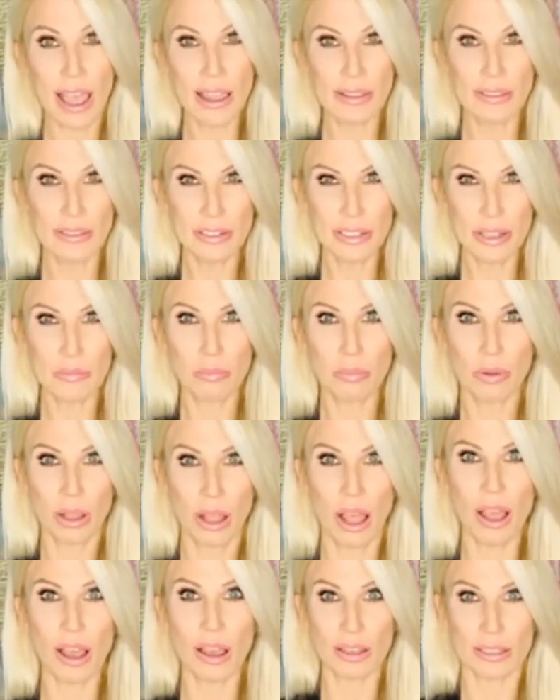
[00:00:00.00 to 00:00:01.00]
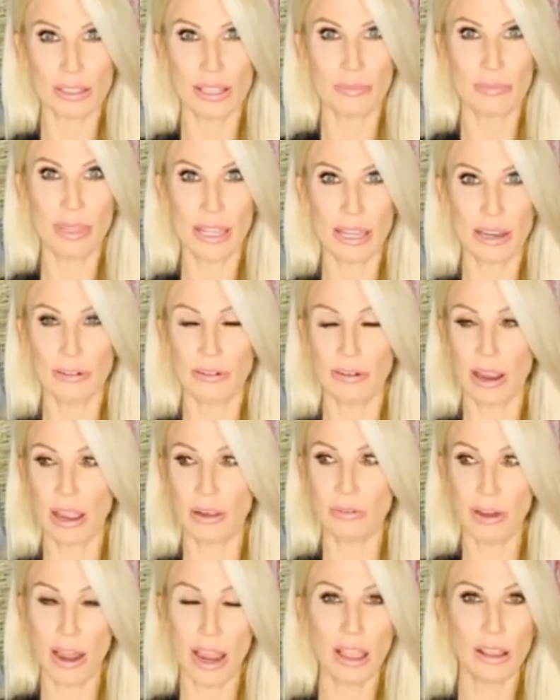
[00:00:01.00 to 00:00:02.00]
there's a block, something
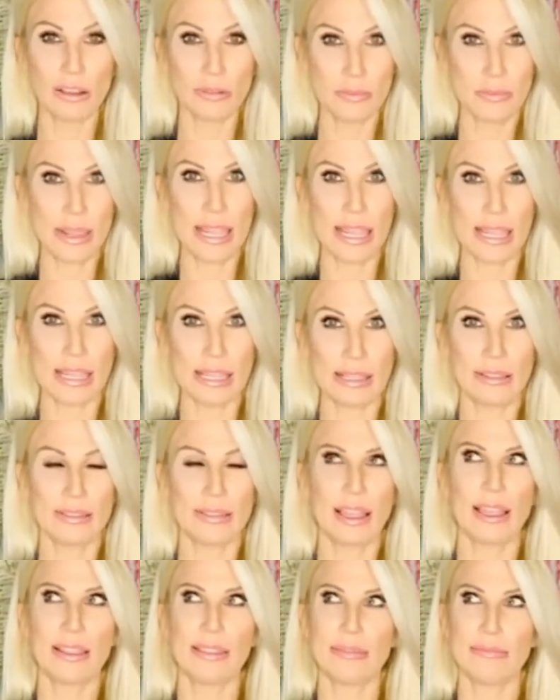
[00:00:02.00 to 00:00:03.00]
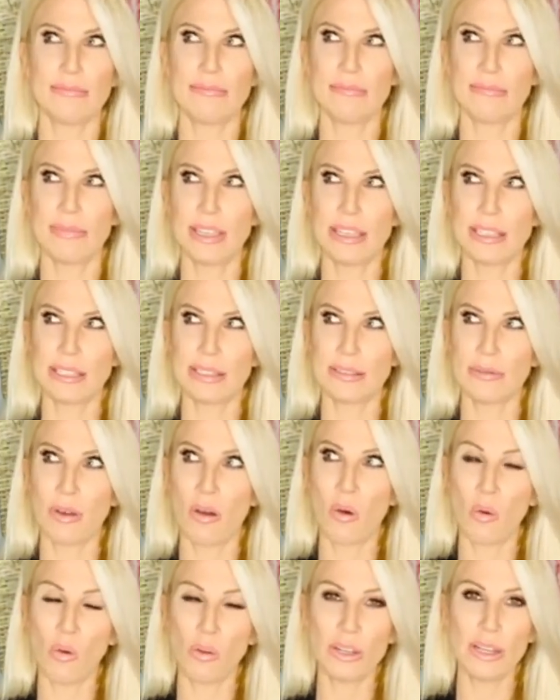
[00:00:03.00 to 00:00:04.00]
around me that is
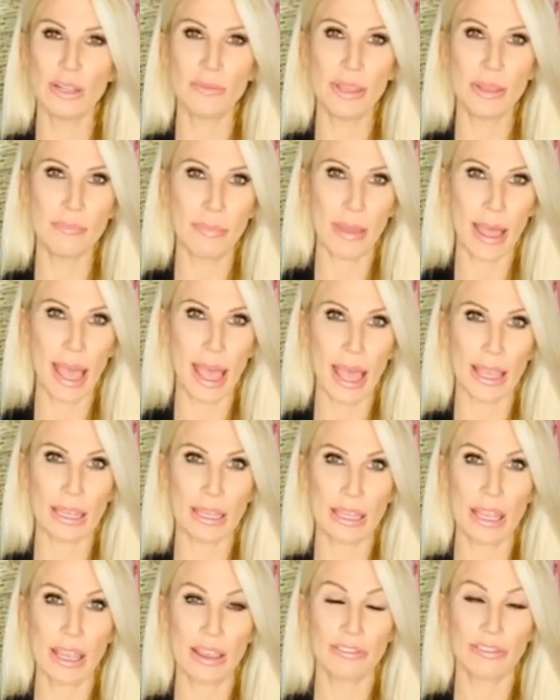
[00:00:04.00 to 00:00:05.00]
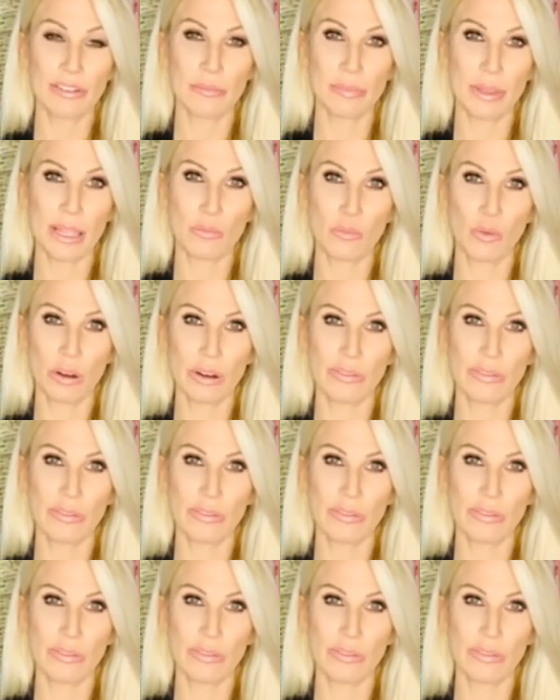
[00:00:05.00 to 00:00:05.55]
holding me back from being more